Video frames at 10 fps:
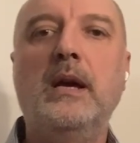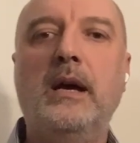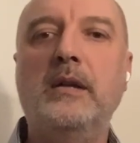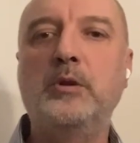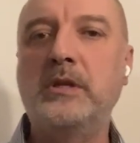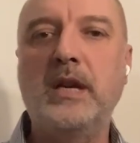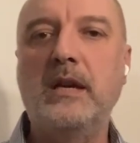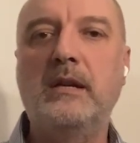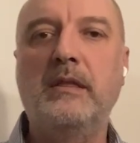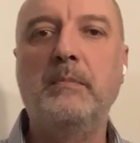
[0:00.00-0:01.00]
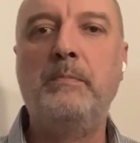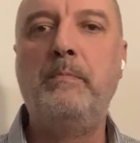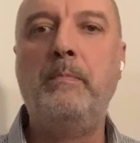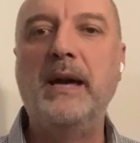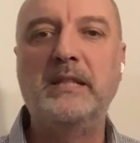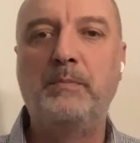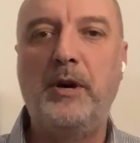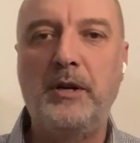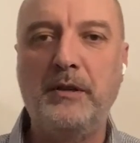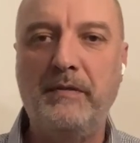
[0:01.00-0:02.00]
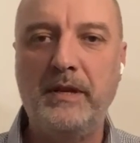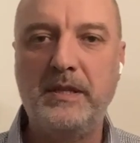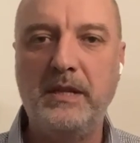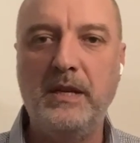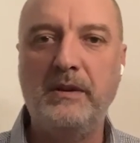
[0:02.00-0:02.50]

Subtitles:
to take the best part of this year,